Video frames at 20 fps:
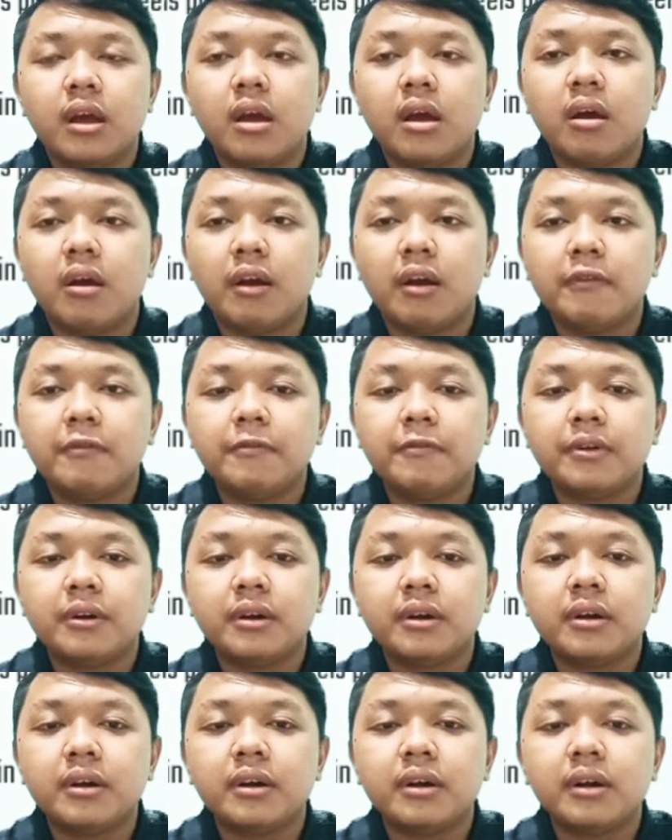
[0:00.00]
However,
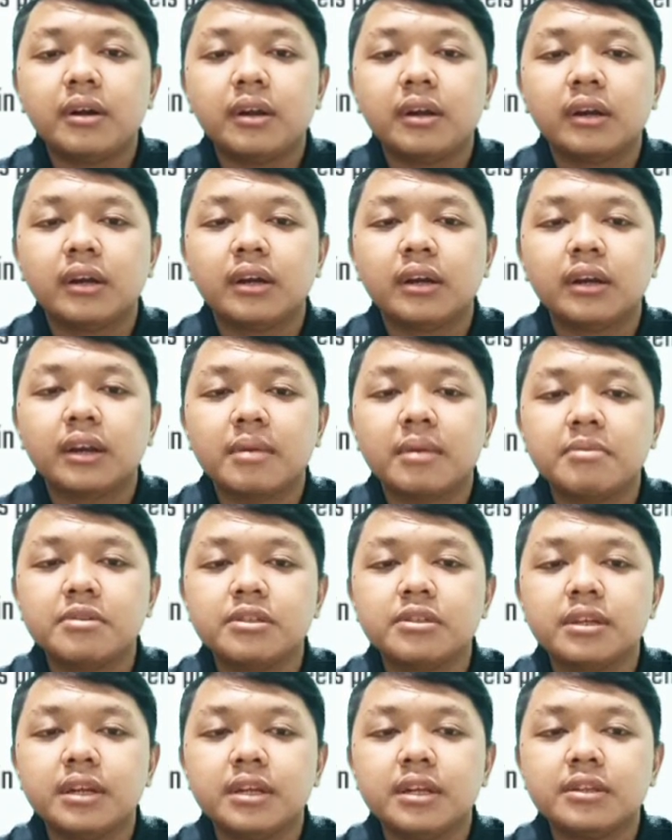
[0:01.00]
green
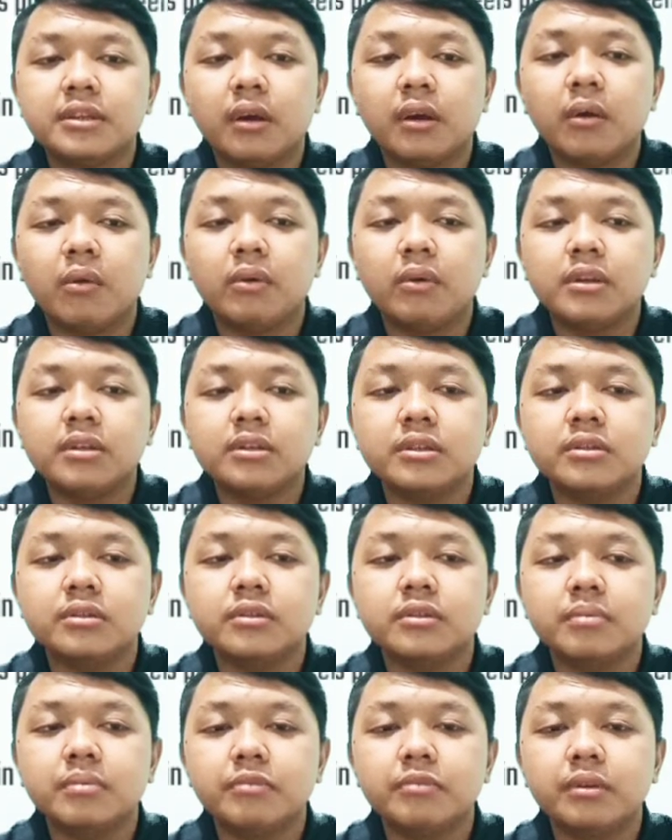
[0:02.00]
chemistry is always
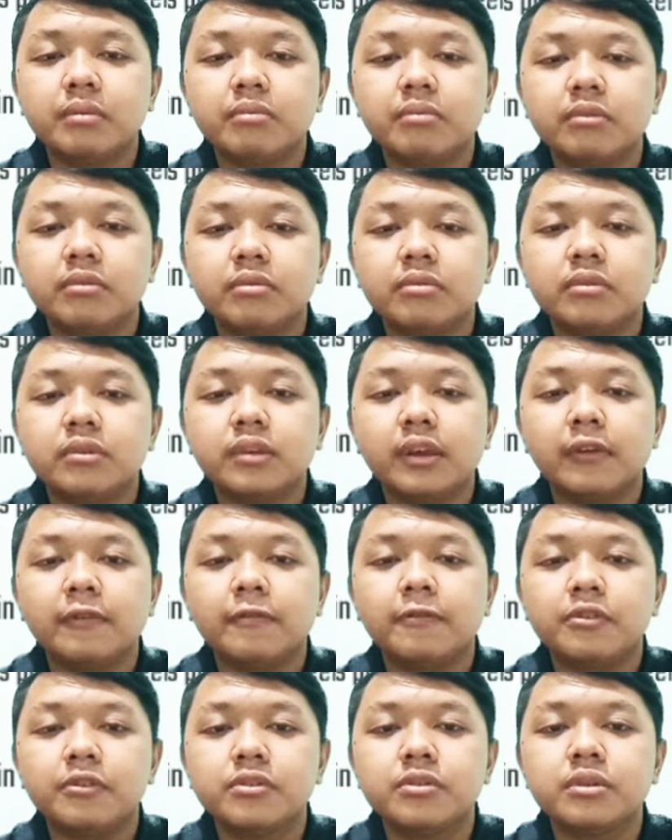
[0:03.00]
attempting to take
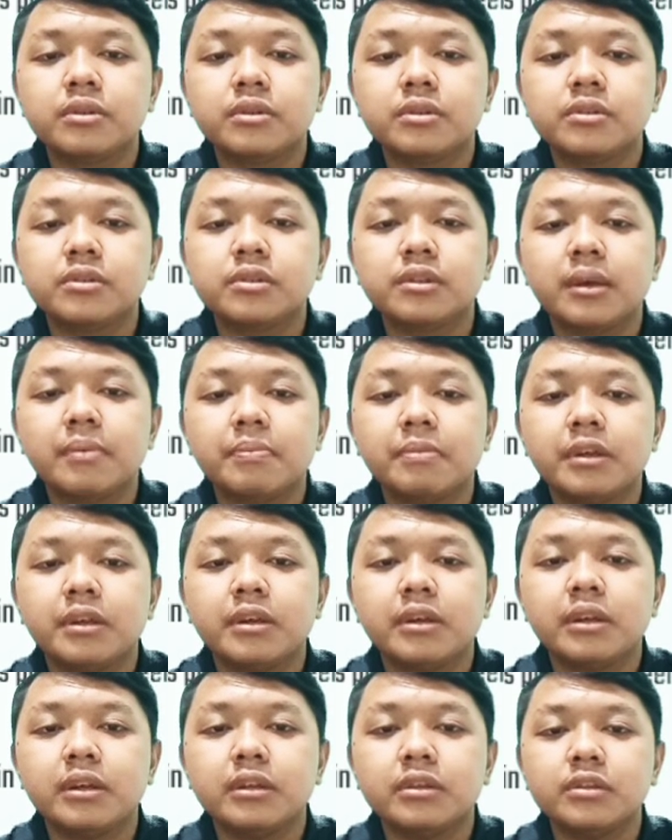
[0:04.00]
further steps in
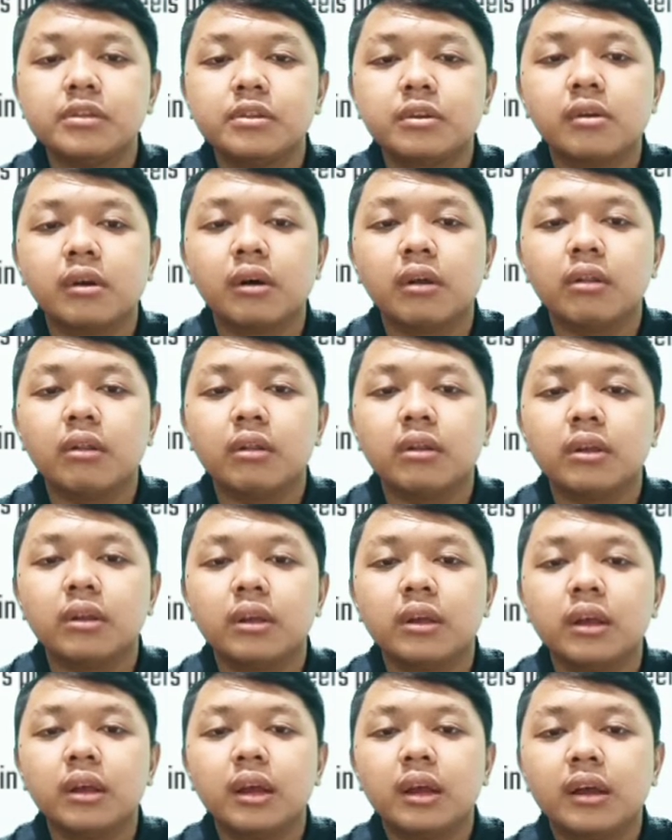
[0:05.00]
its goal.
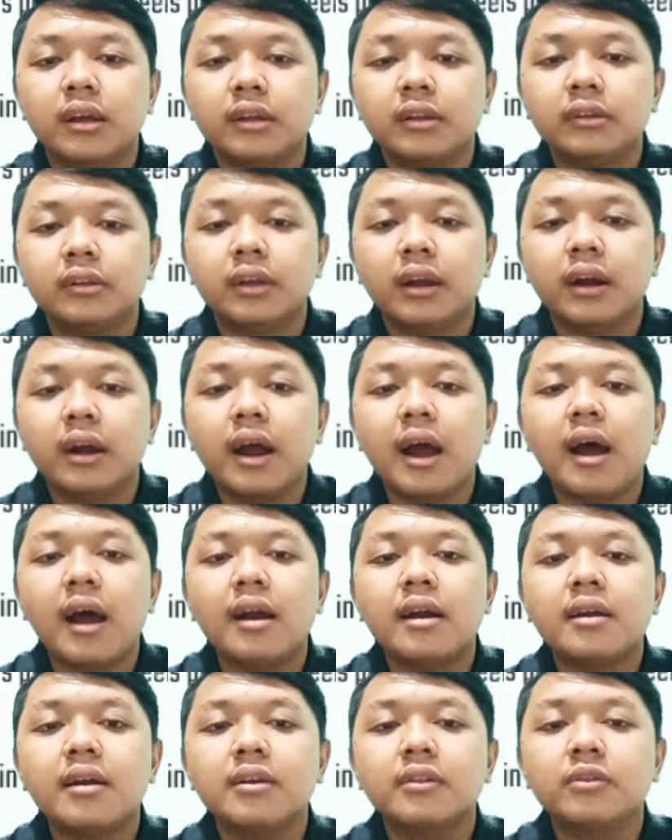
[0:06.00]
There
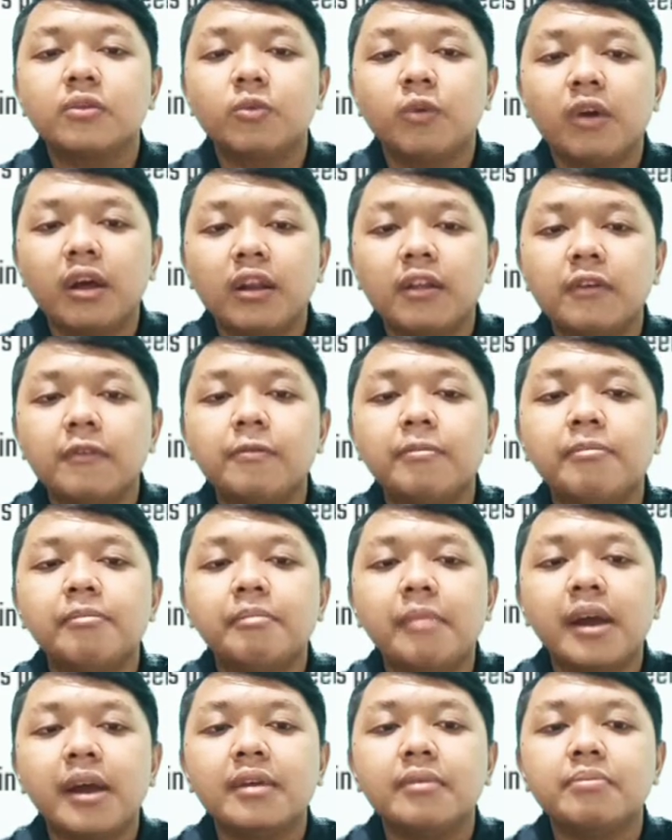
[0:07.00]
are 12
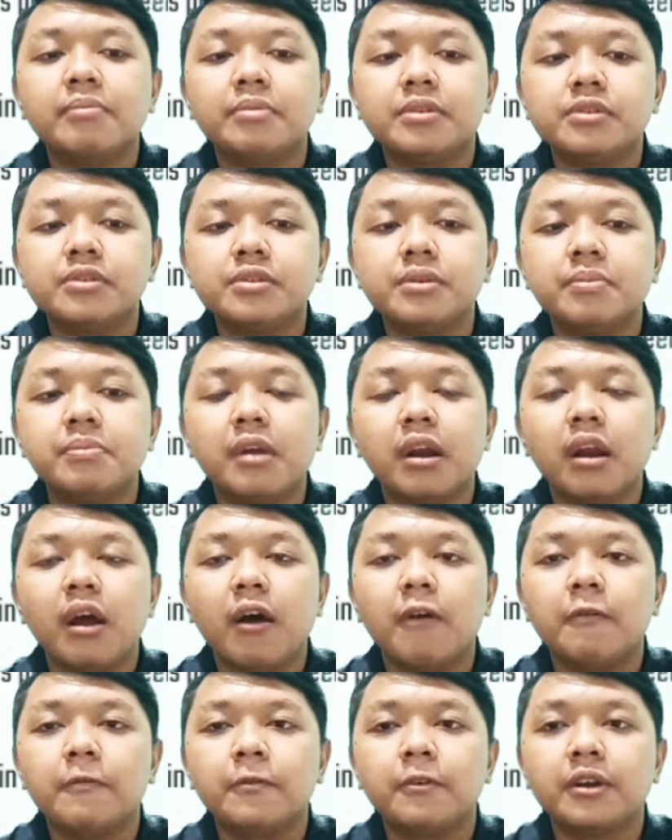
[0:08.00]
main principles
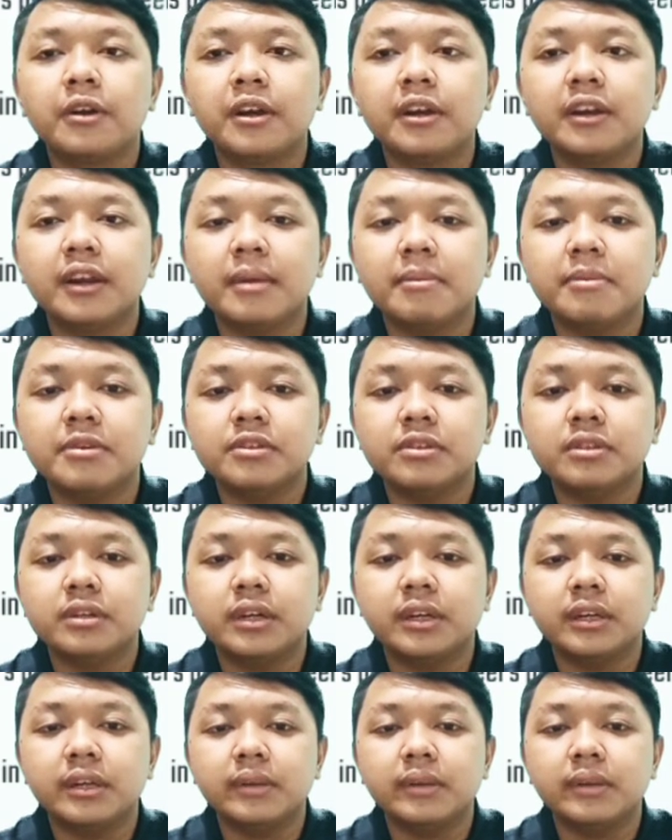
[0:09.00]
of green chemistry.